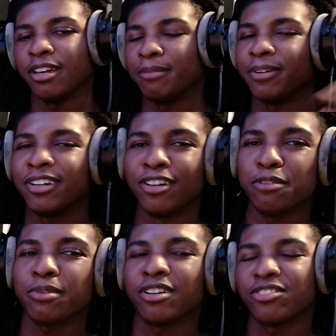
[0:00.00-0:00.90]
Hey man,
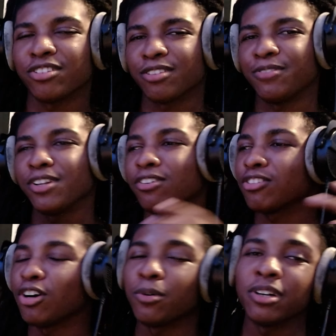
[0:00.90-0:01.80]
hope y'all enjoyed the video as
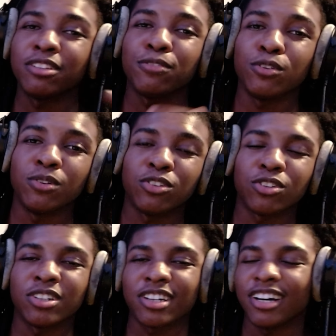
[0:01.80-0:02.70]
always. If you
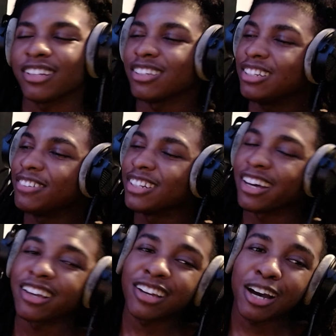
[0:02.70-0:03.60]
enjoying the content, leave a
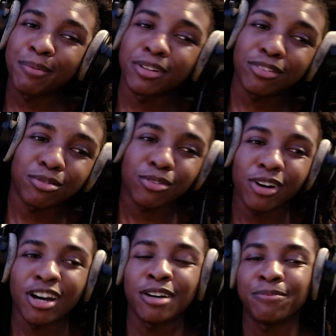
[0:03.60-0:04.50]
like, comment, and
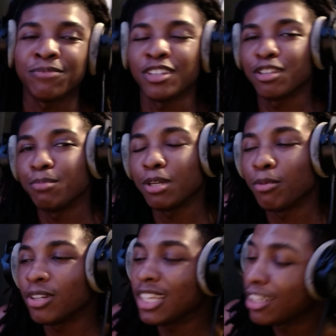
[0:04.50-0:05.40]
subscribe. It's me, your
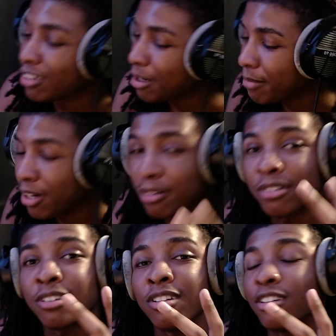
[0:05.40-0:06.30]
boy D-Lo and I'm out.
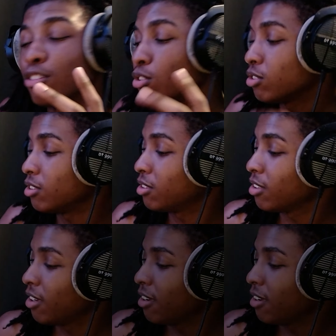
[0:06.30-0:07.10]
Deuces.